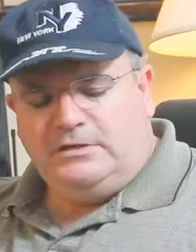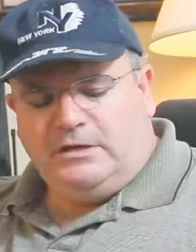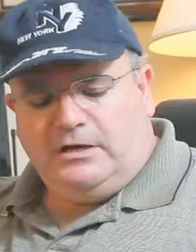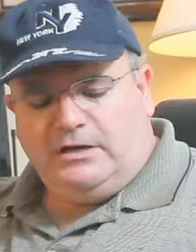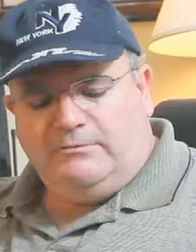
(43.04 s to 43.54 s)

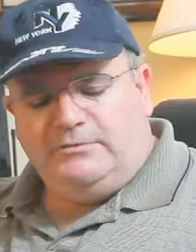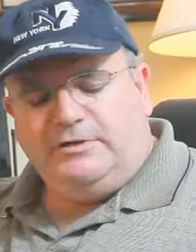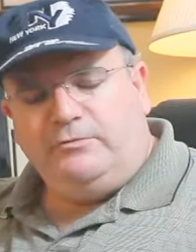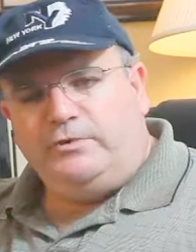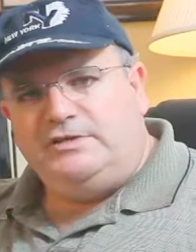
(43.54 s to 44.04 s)
Now
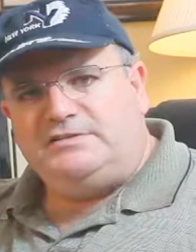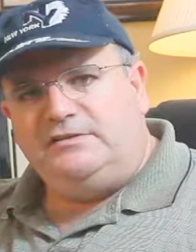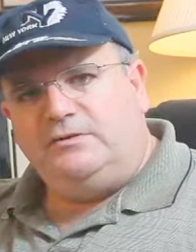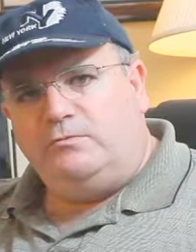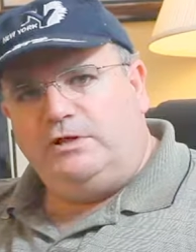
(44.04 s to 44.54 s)
the reason
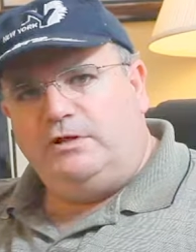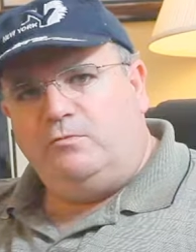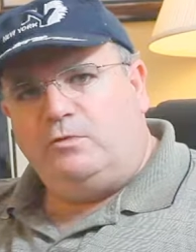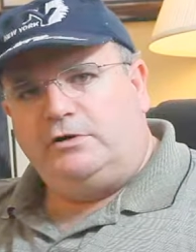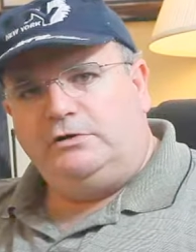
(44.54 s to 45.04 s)
that we
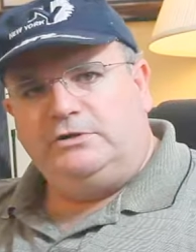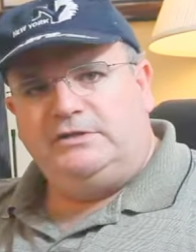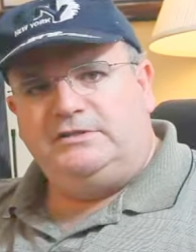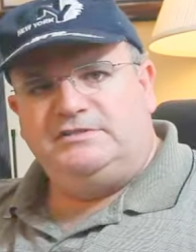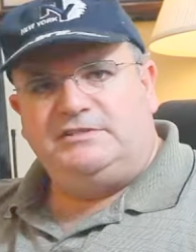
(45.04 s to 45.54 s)
want to look
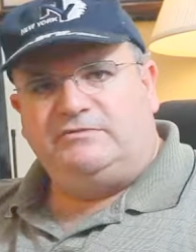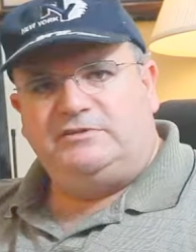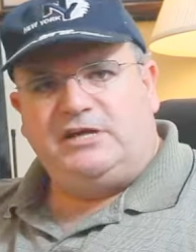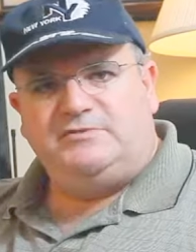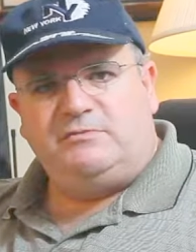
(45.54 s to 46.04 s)
at these different
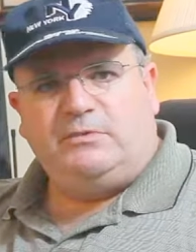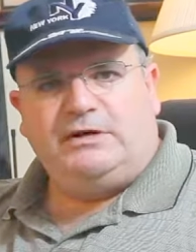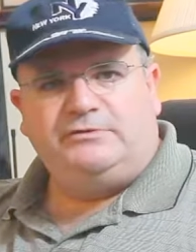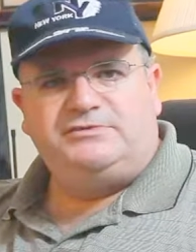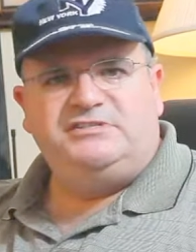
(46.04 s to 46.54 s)
types of
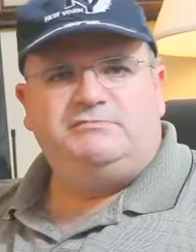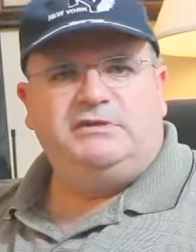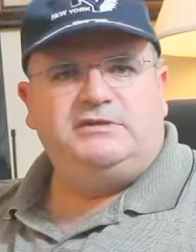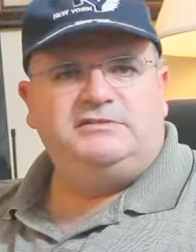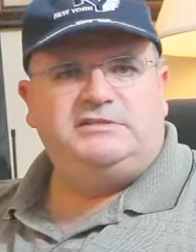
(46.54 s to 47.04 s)
models is
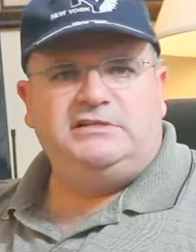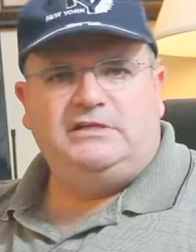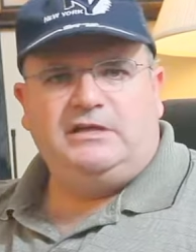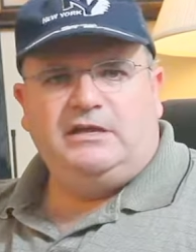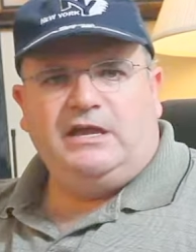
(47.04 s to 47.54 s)
because the
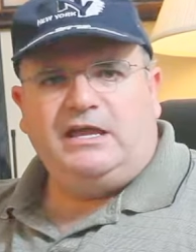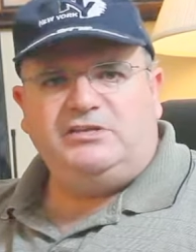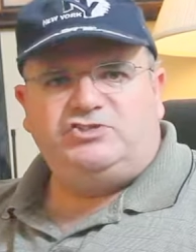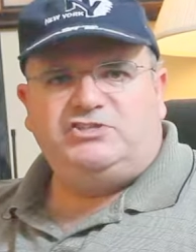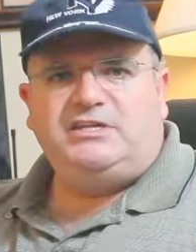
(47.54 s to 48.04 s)

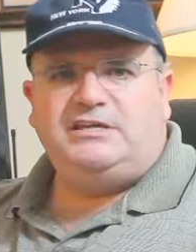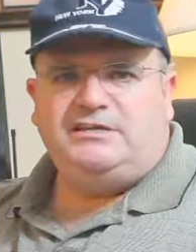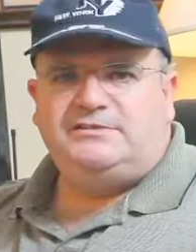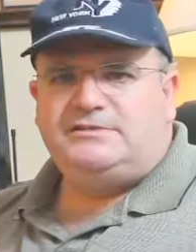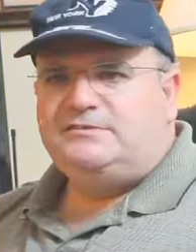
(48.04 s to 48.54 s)

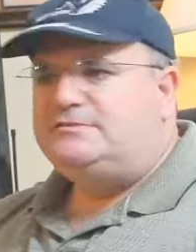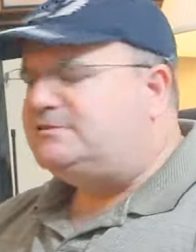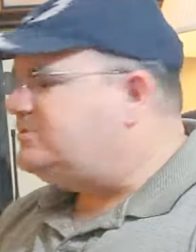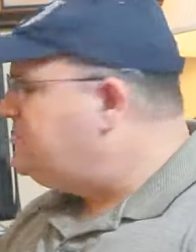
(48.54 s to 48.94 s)
HTs, such